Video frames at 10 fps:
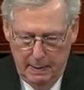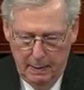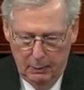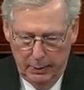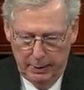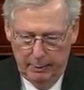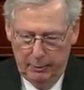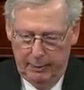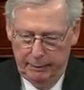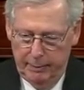One
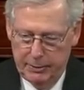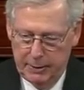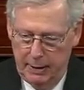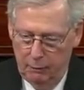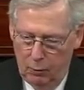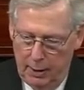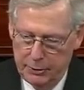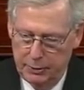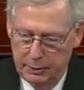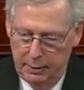Democrat from the state of
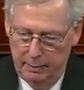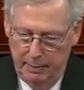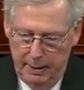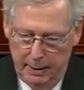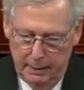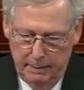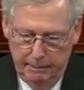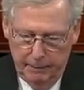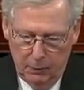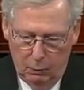Washington admitted
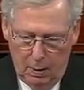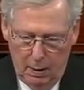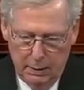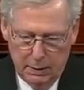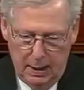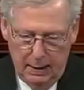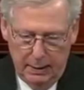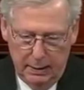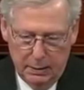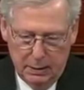the wall is not
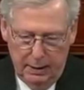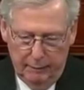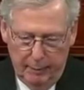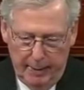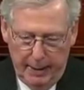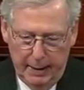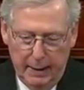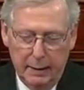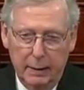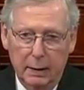in itself a bad
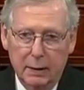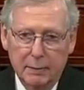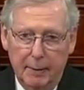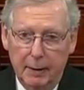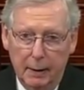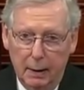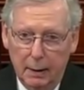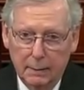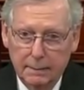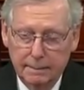idea, it's been done.